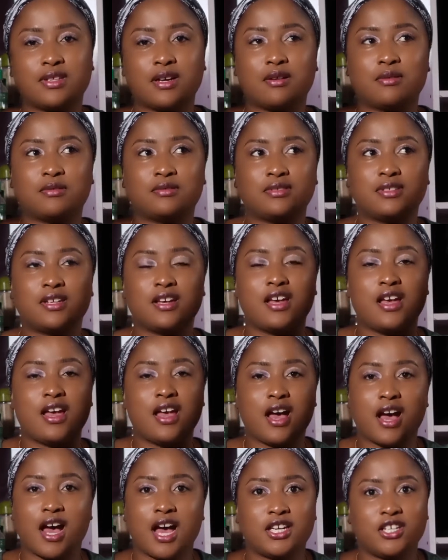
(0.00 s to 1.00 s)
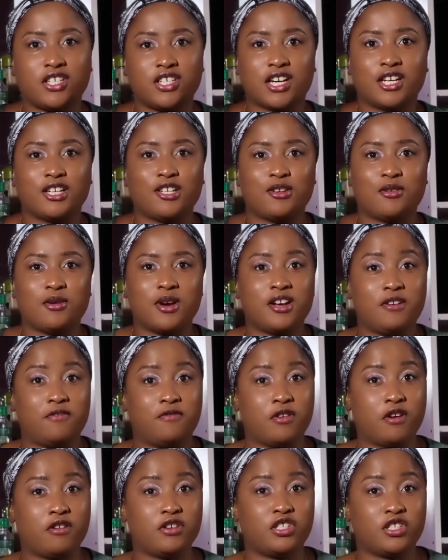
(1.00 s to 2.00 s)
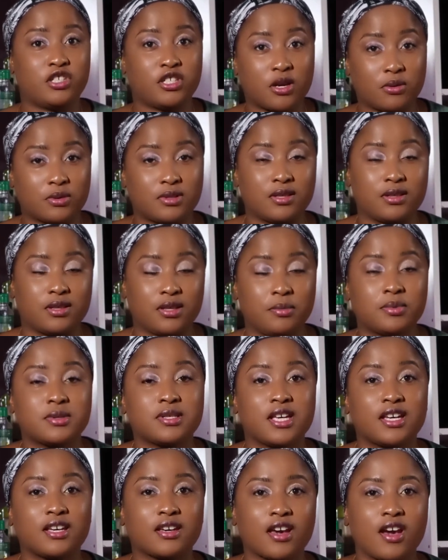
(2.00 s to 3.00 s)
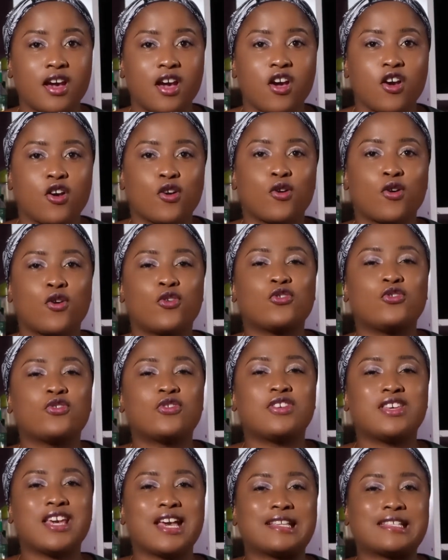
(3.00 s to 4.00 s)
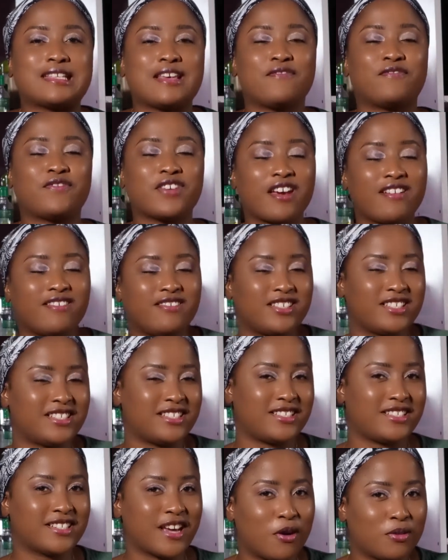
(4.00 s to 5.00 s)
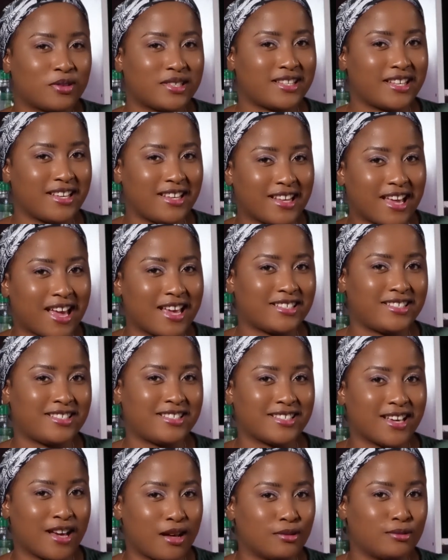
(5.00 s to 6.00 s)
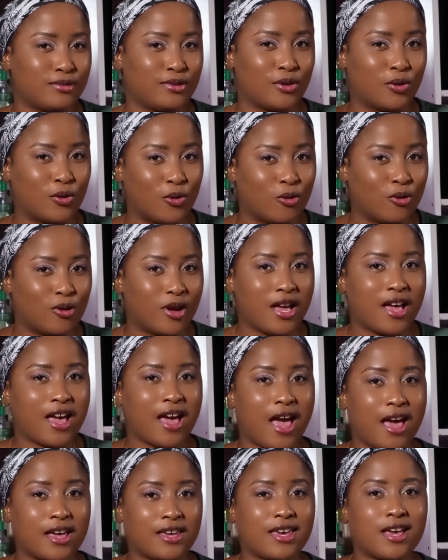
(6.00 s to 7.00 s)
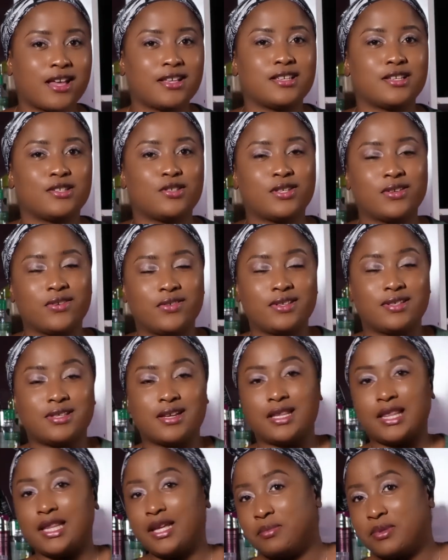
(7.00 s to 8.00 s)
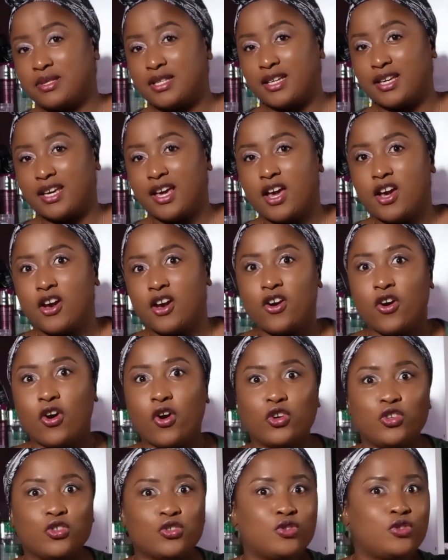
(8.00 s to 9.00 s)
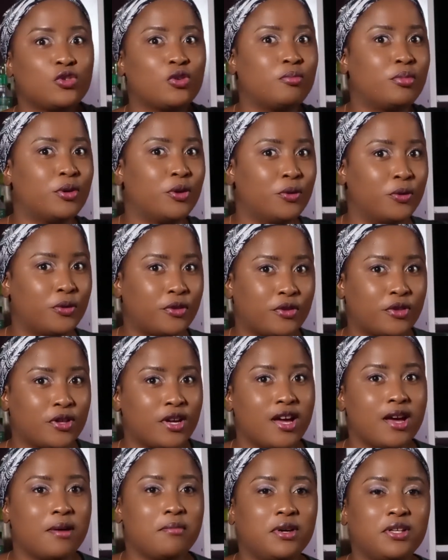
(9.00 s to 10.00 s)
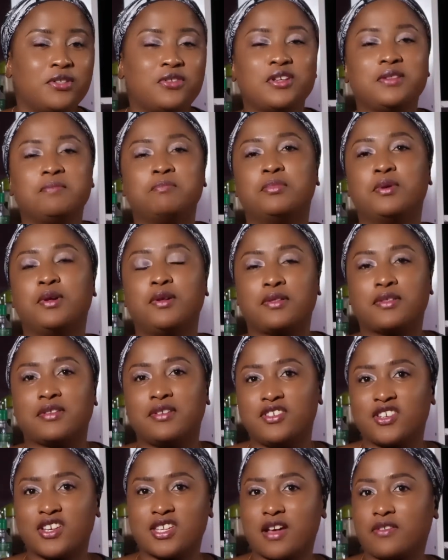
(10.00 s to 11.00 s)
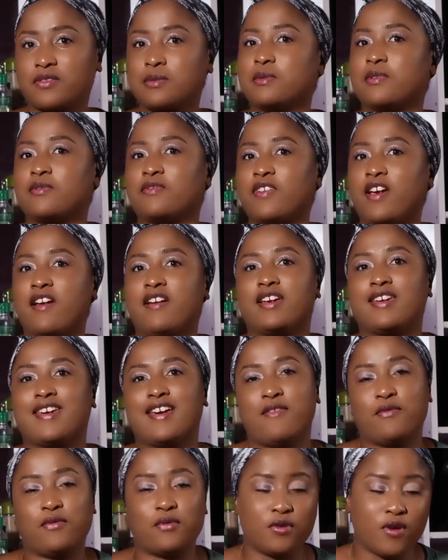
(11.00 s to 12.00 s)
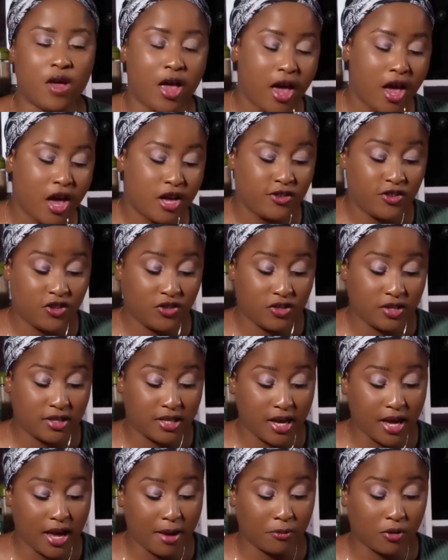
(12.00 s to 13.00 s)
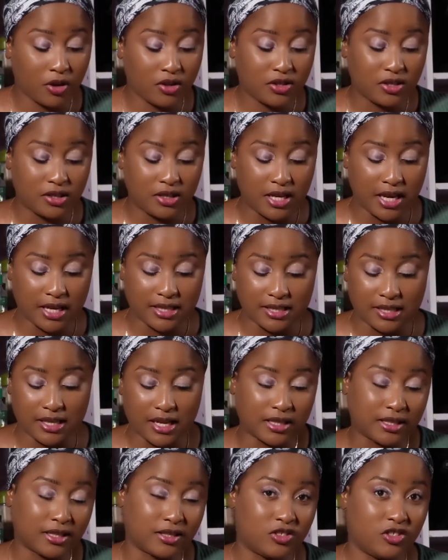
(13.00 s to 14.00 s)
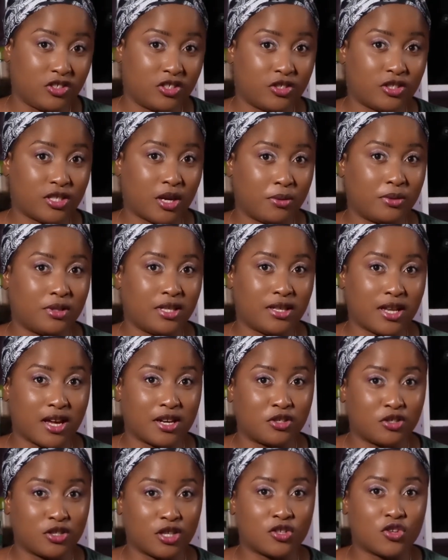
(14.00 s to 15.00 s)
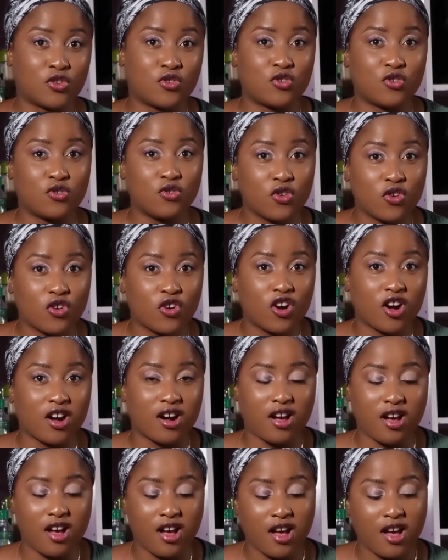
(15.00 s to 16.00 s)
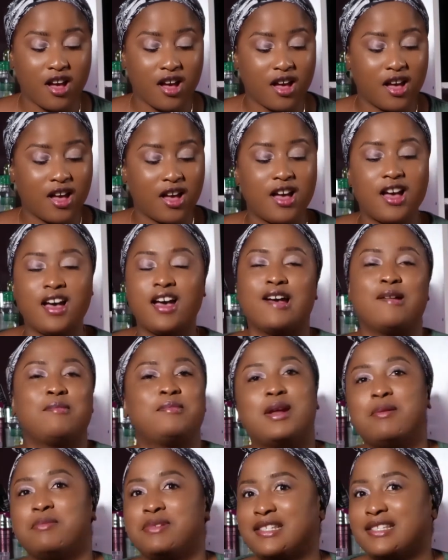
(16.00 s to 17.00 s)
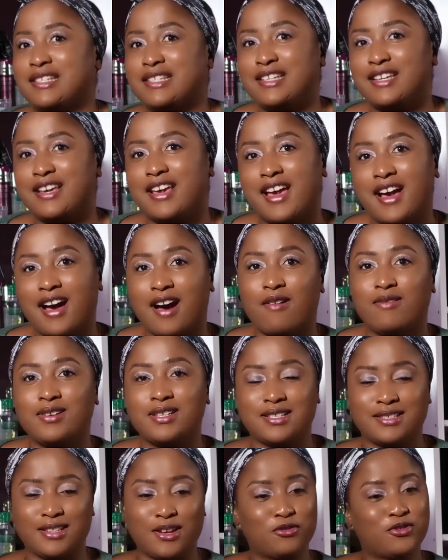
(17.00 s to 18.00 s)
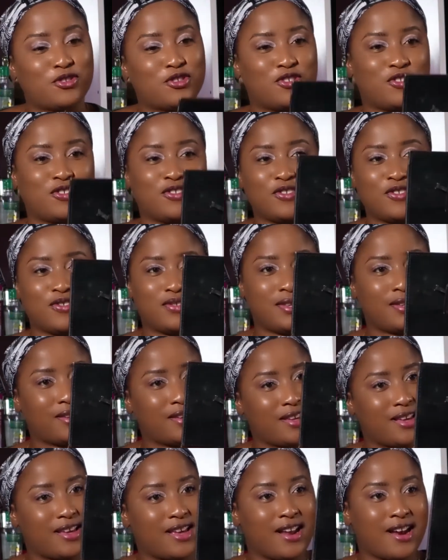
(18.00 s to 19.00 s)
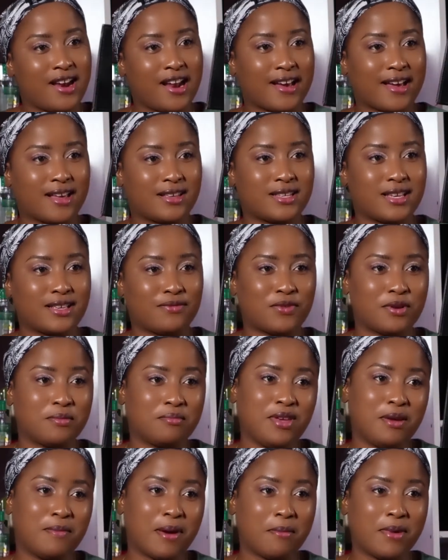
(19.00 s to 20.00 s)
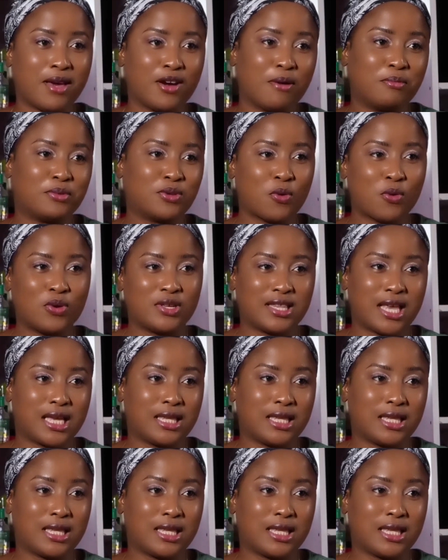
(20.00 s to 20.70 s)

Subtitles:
down eyeshadow and a very shouting lipstick, or you get a very shouting eyeshadow and get a toned down lipstick, or you do both. But doing both, you just have to be very careful. So today I'm going to get like the shouting eyeshadow look. Let me see. I always love to, like I said, for me my makeup's always